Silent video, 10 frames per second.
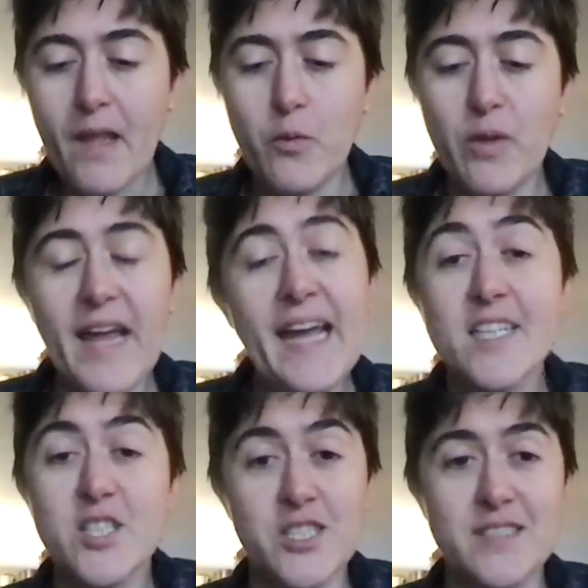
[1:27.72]
with
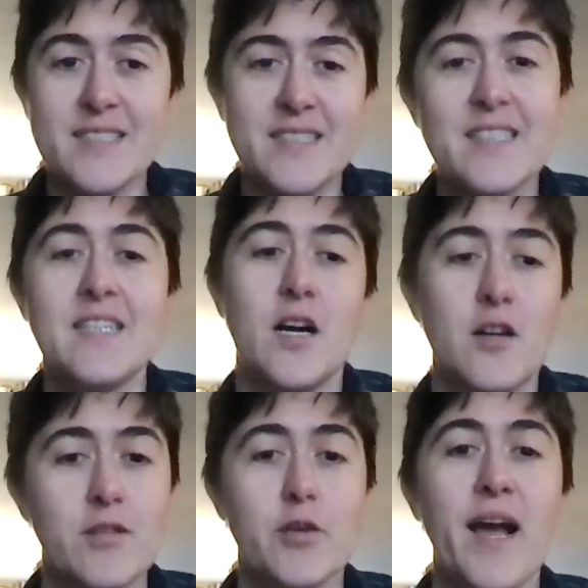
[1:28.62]
ages
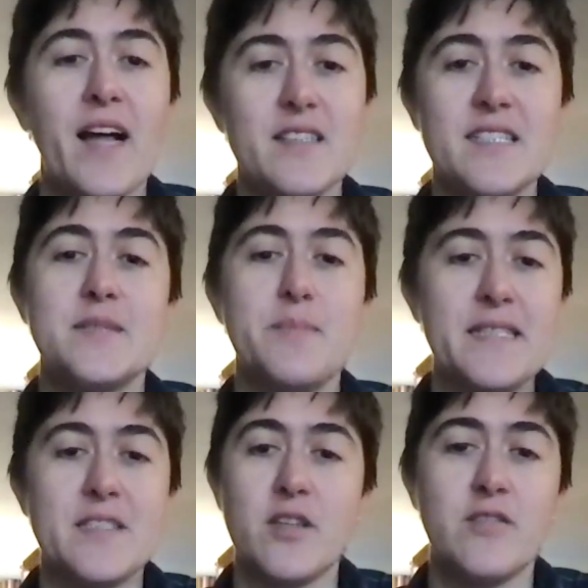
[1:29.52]
of localities
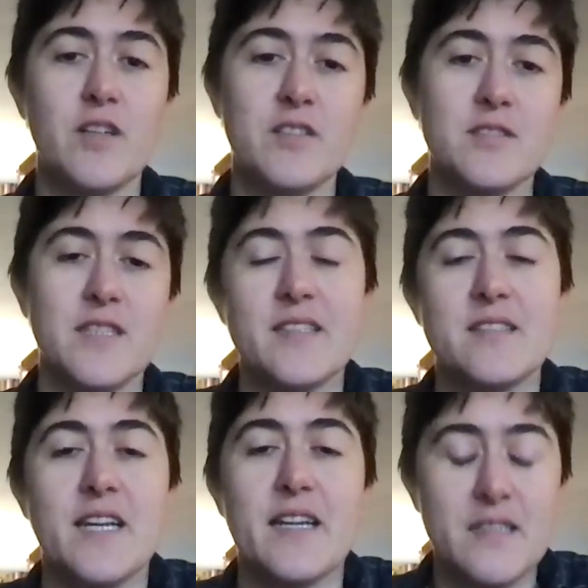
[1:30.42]
based on the fossils they
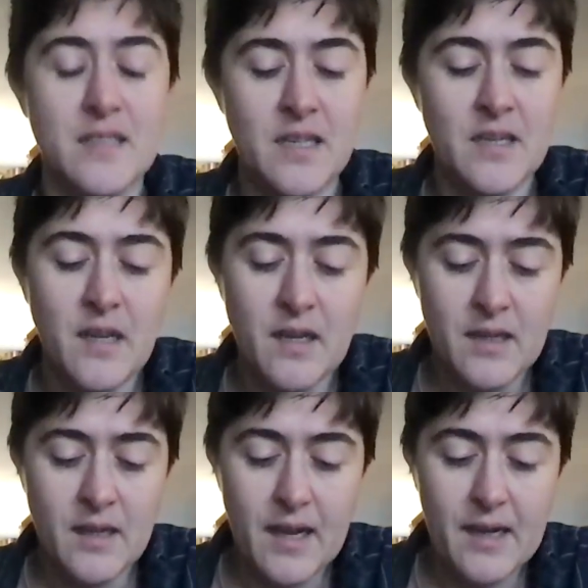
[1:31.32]
contained.
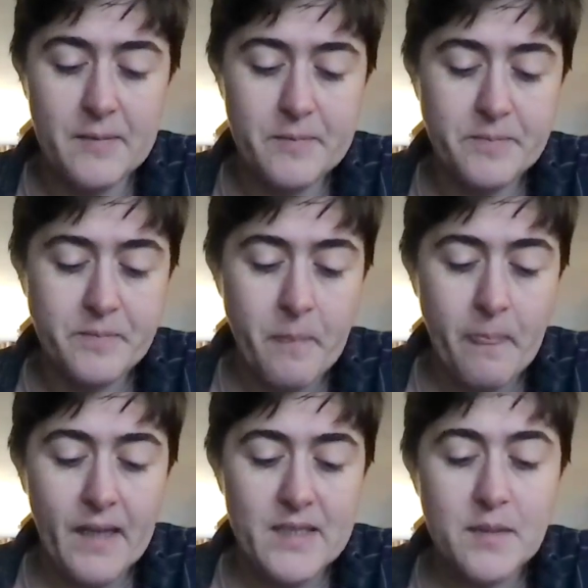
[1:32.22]
Some
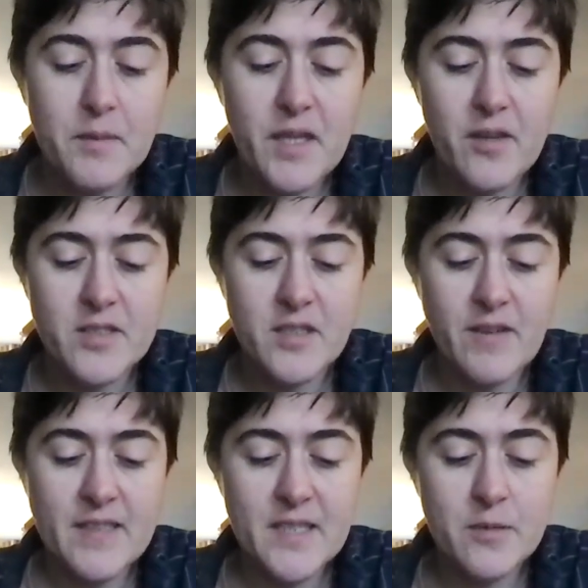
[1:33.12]
of the other
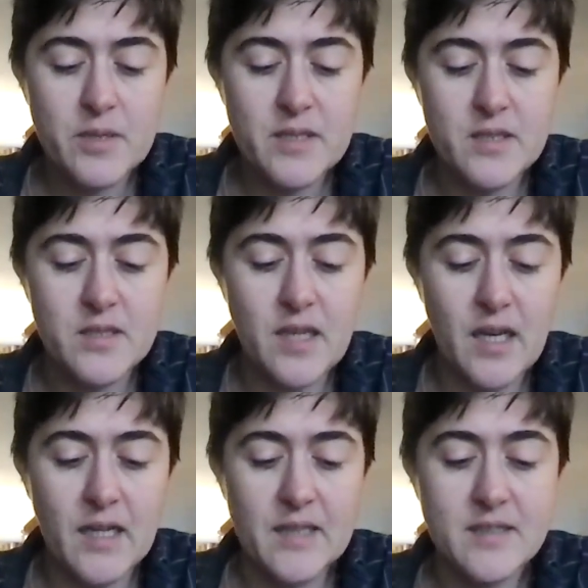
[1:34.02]
stuff I did was
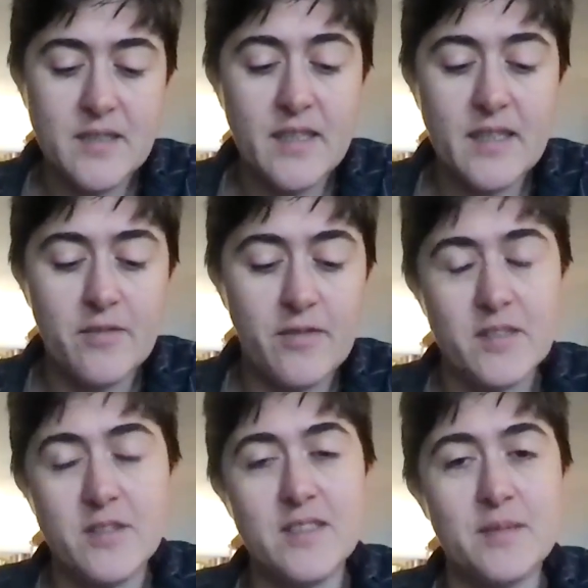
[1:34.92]
study the
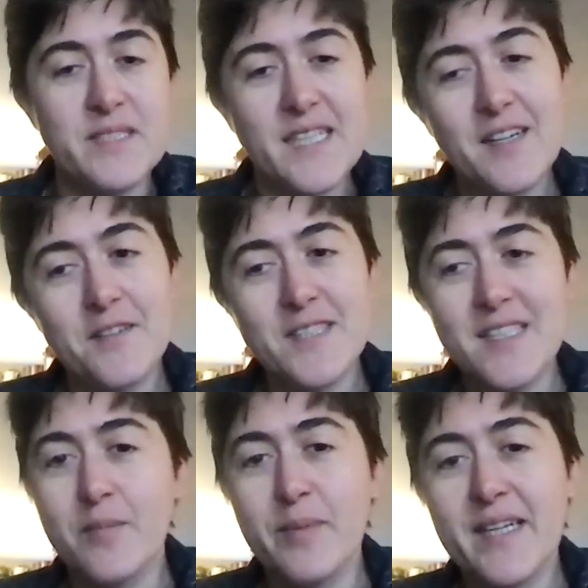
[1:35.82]
fossils themselves a
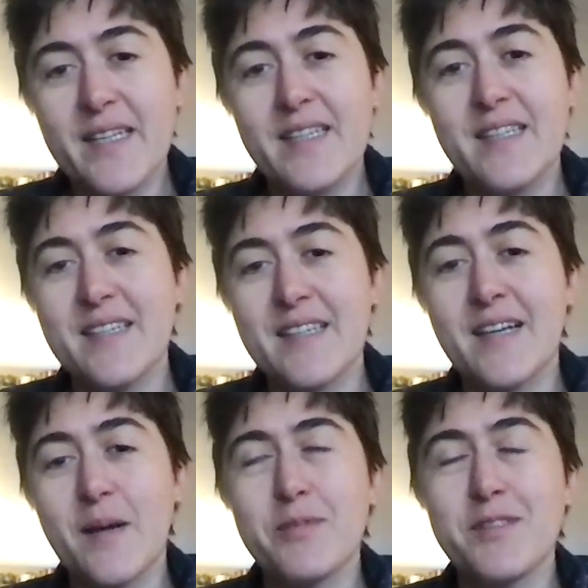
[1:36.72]
little bit in a
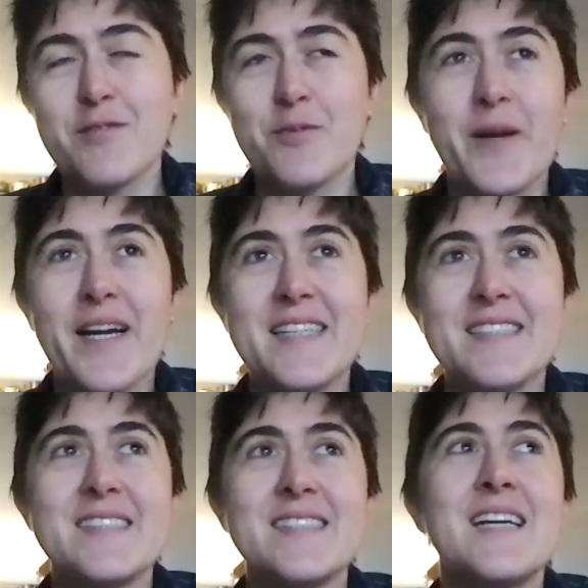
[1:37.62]
couple of different
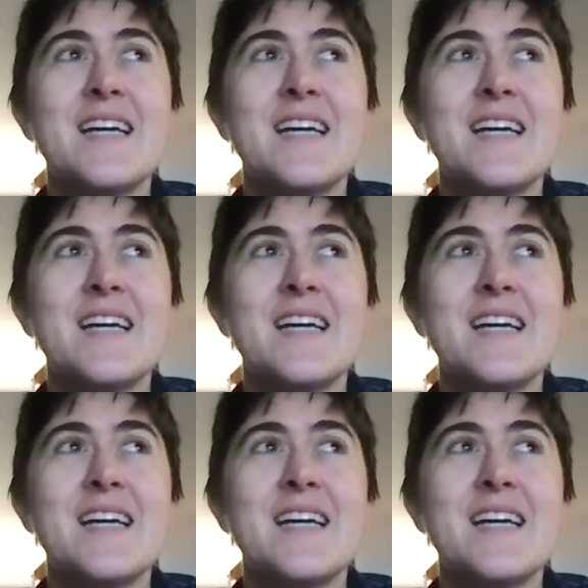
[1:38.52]
ways.